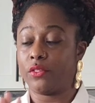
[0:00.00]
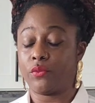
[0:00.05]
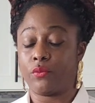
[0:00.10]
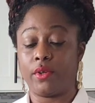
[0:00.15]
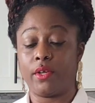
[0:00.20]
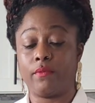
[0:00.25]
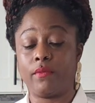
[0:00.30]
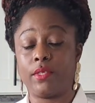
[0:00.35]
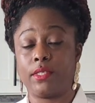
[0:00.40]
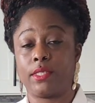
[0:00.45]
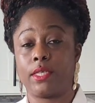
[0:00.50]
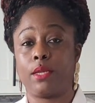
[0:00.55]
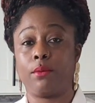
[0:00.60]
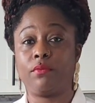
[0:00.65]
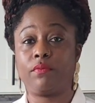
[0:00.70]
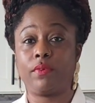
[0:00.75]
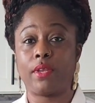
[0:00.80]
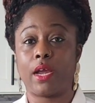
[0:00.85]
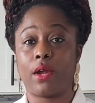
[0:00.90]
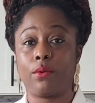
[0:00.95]
3 of the same
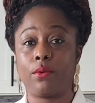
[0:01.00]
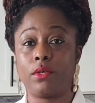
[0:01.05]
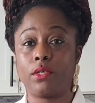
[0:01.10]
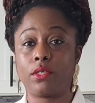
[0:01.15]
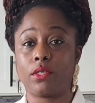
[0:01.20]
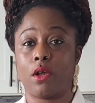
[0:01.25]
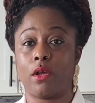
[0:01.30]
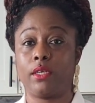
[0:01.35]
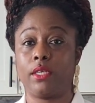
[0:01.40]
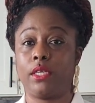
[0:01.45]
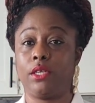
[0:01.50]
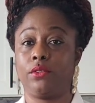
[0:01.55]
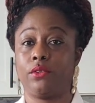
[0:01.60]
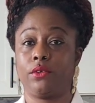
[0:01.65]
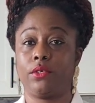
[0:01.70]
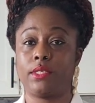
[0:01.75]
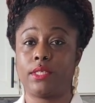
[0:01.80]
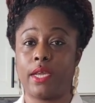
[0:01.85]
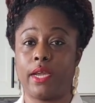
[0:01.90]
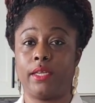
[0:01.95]
flowers on
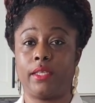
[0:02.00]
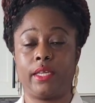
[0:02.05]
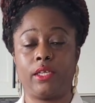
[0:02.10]
either side.